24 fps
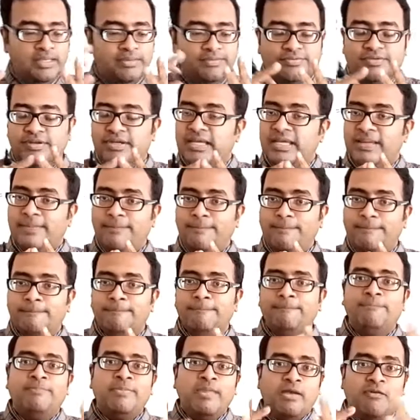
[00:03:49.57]
3,
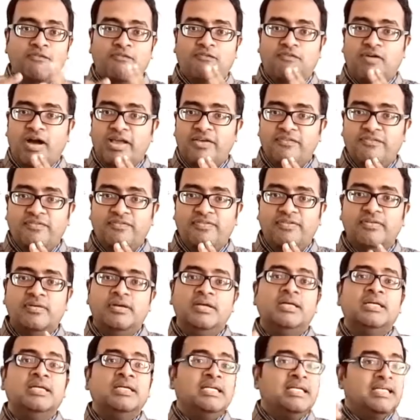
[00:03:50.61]
5,
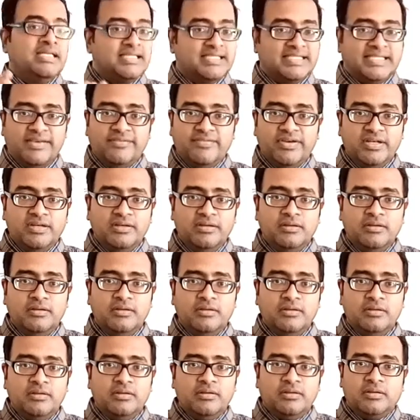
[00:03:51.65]
7,
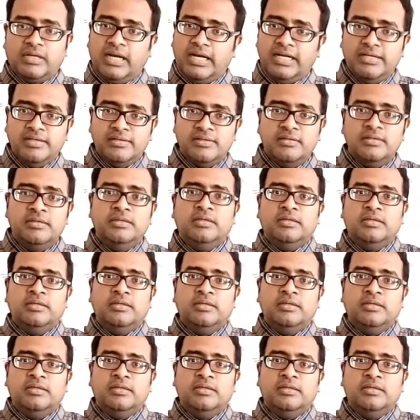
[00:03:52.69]
right?